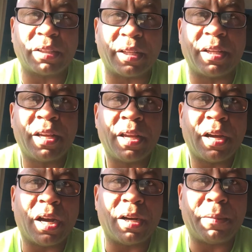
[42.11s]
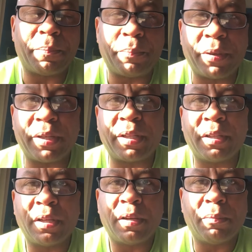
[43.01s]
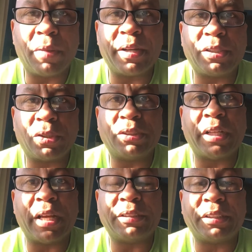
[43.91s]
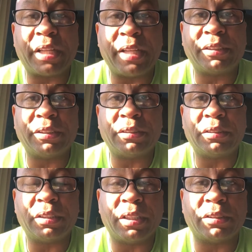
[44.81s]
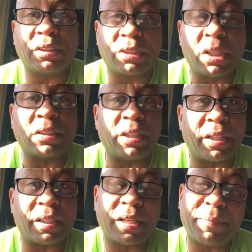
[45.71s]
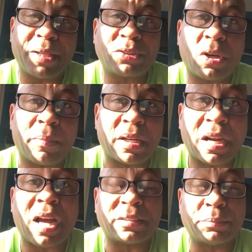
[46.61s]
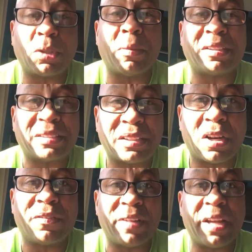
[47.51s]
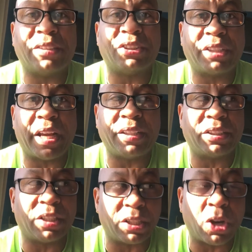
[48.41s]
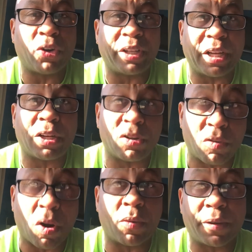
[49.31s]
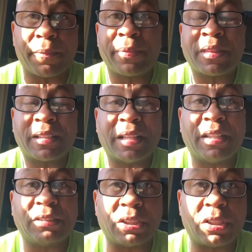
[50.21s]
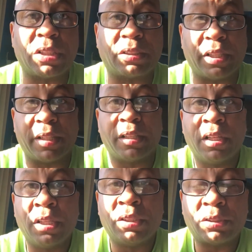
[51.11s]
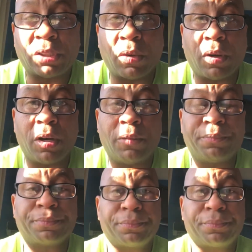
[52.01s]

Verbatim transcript: thing. Uh, putting money towards your education is a good thing. And I'm not talking about college, I'm talking about self education and learning and growing. That is a good thing. So, um,